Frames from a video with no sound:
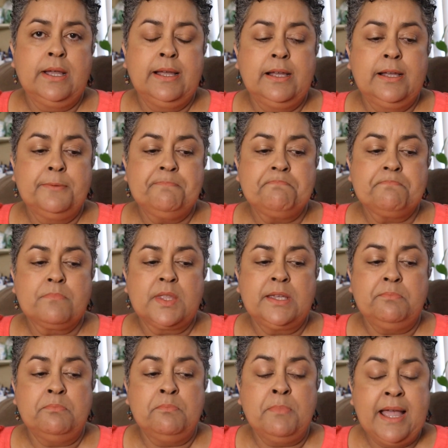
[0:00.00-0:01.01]
um,
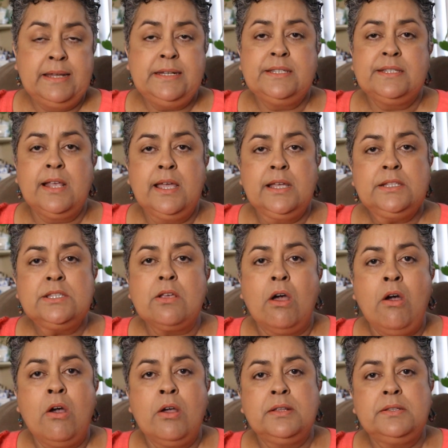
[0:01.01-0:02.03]
my designs
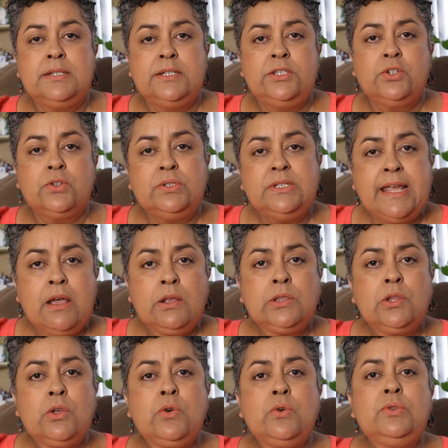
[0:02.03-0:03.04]
on digital
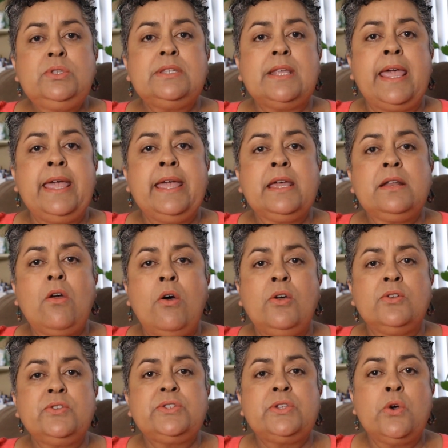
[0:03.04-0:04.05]
downloads and
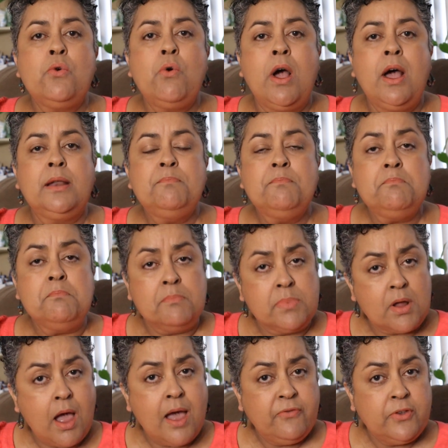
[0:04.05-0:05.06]
also on
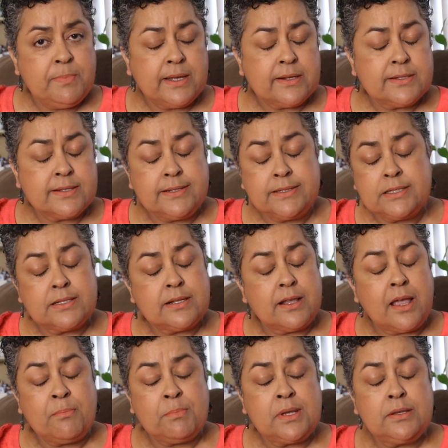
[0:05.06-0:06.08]
coffee mugs because
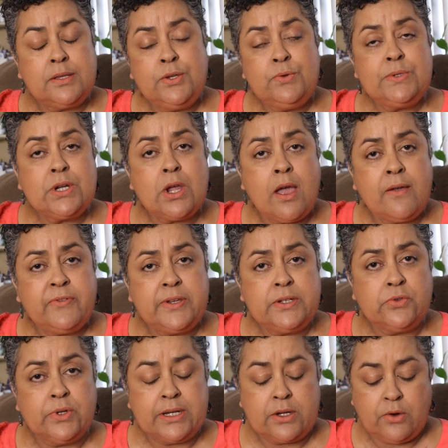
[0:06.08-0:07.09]
I'm a huge coffee
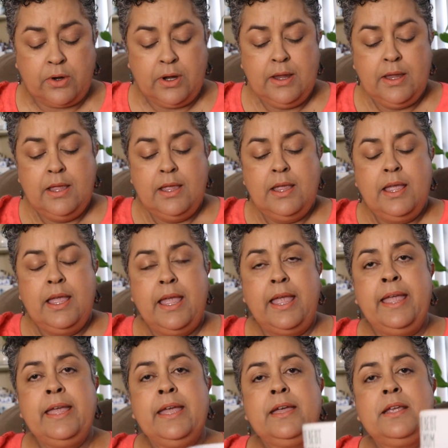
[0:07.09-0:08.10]
drinker.
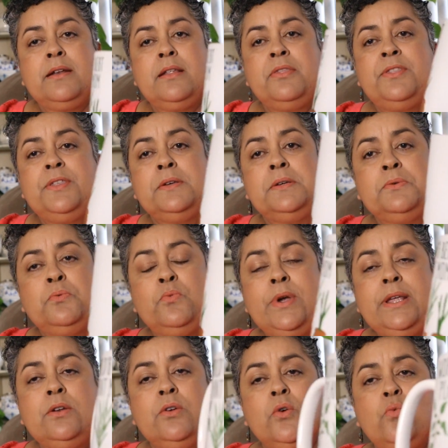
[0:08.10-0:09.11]
And the
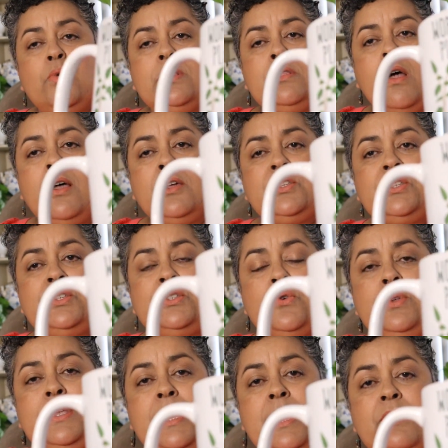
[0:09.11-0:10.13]
winner will also
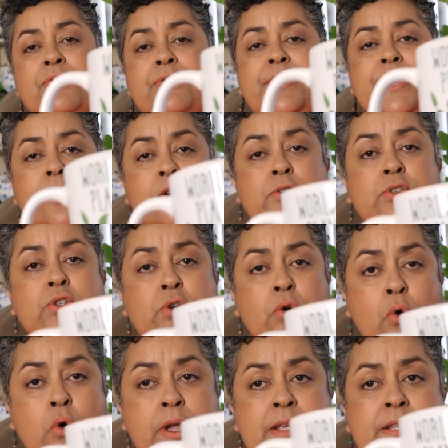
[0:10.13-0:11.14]
get their
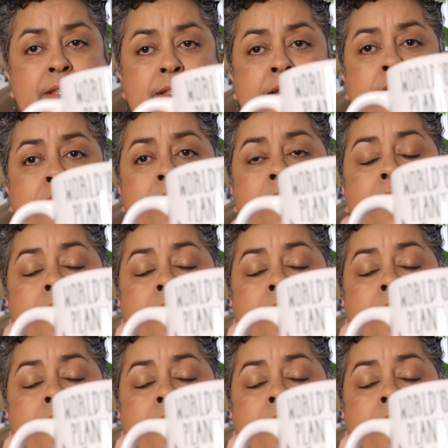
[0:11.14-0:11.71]
choice.